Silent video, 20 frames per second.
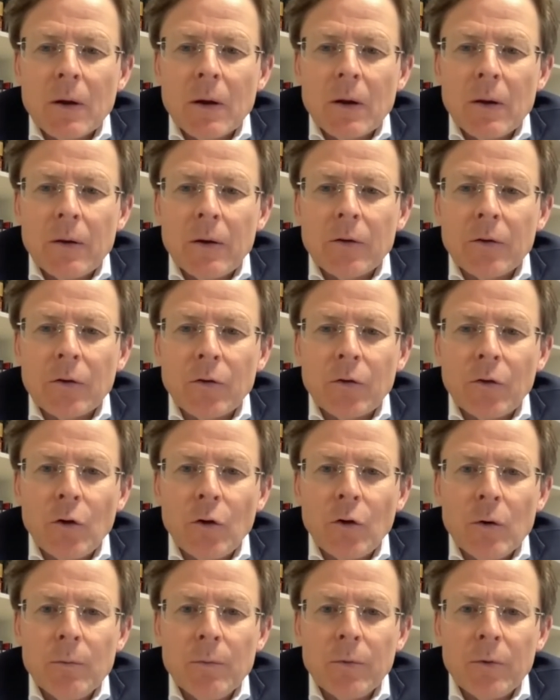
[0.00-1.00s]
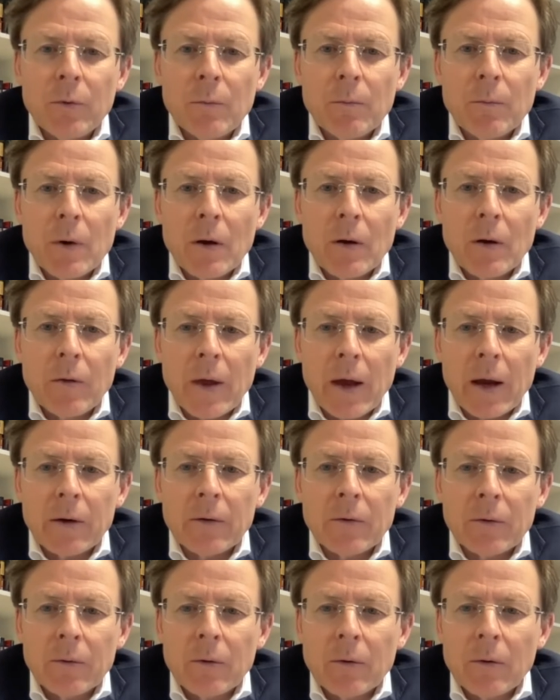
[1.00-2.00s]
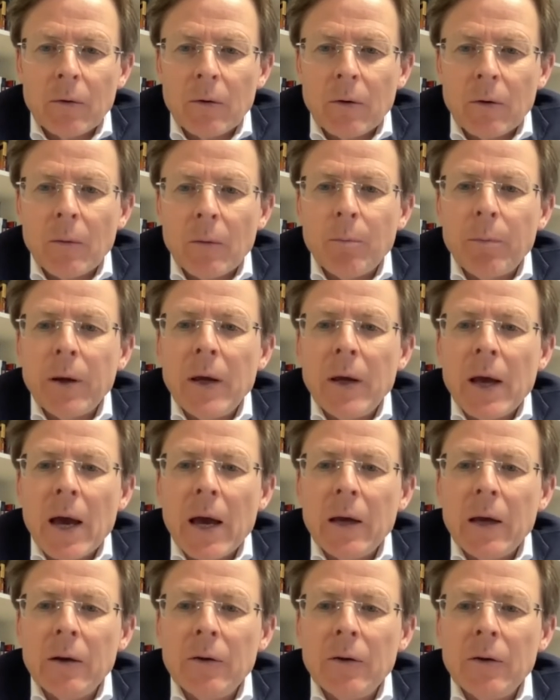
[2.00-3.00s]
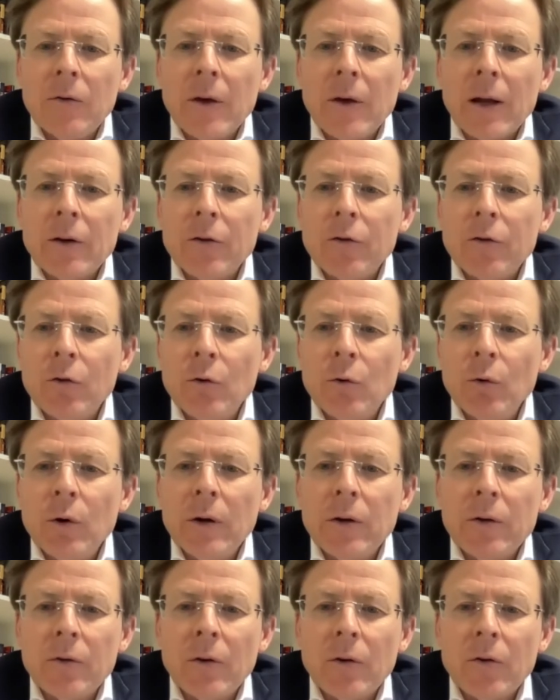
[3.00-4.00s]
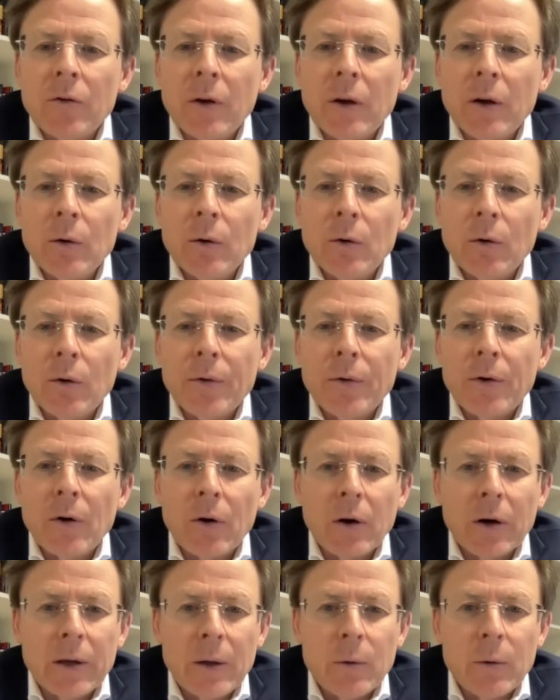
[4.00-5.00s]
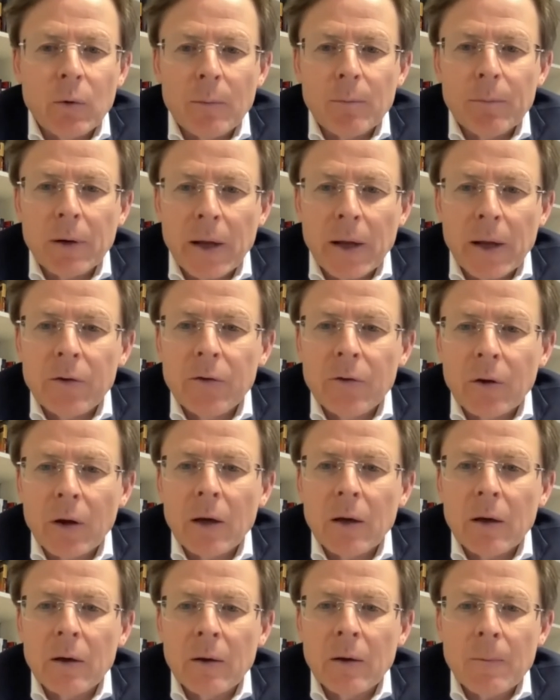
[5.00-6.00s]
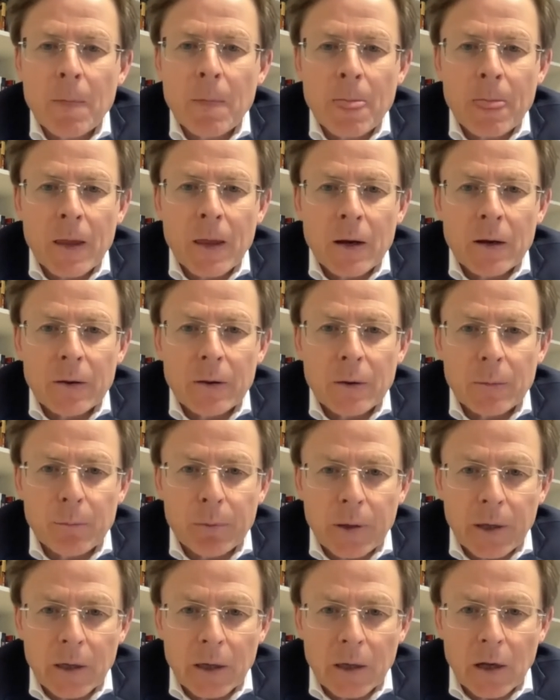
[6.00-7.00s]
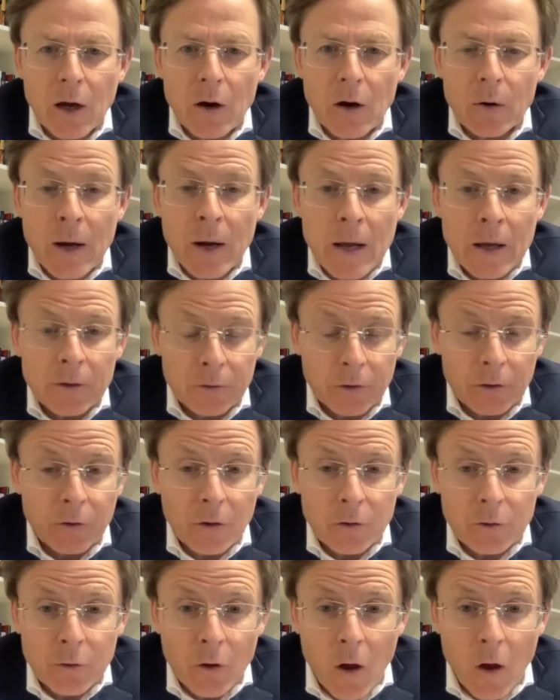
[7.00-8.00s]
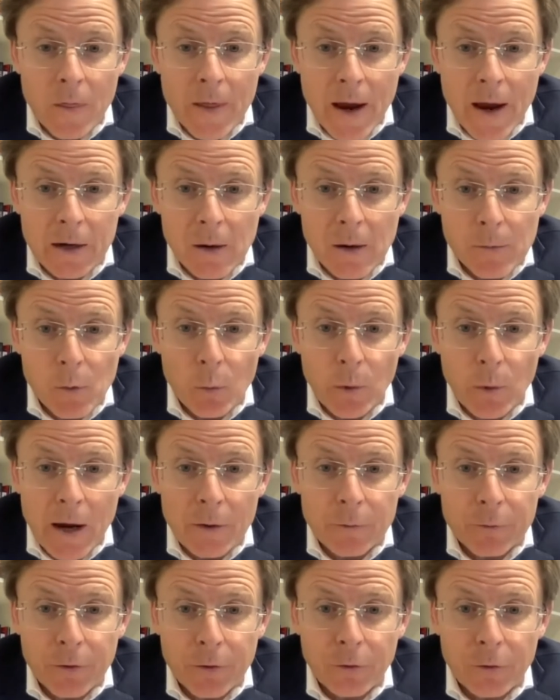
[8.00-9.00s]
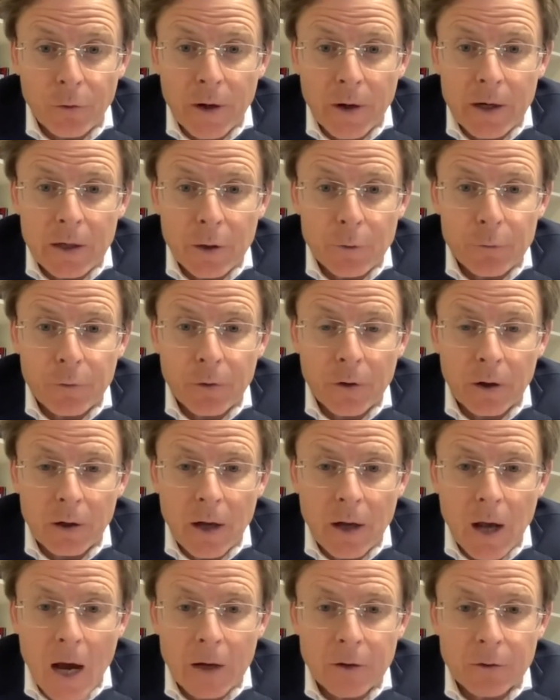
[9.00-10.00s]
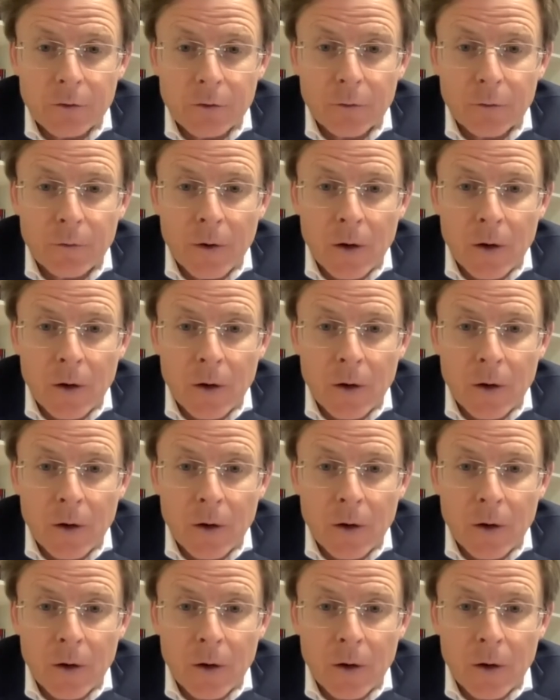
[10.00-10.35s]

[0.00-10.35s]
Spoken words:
This assumes that the PA is understood as the single authority replacing the PLO. So just on that, I mean, we have three different kinds of